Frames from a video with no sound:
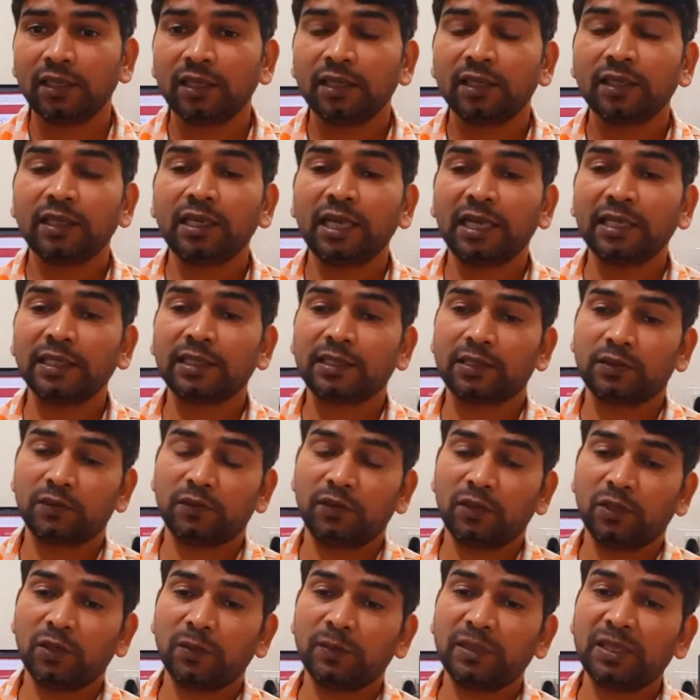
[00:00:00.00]
like
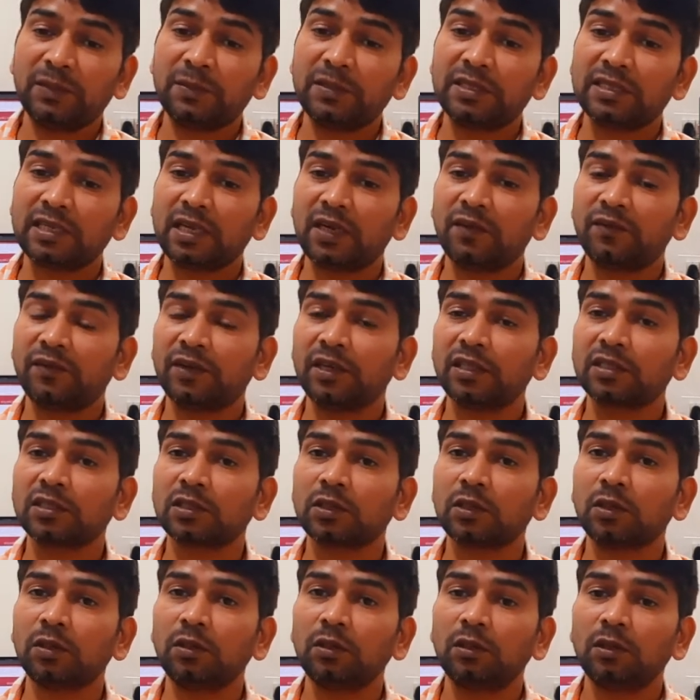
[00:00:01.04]
one of them is
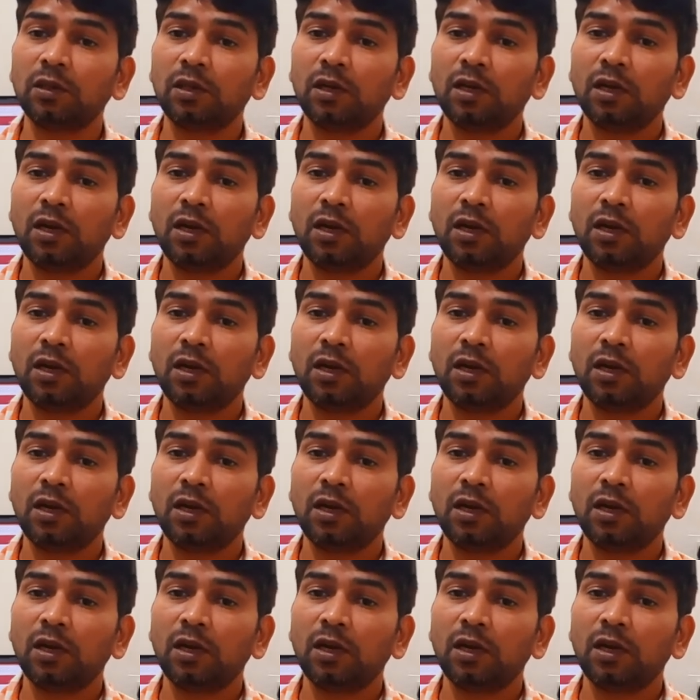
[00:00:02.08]
alfresco,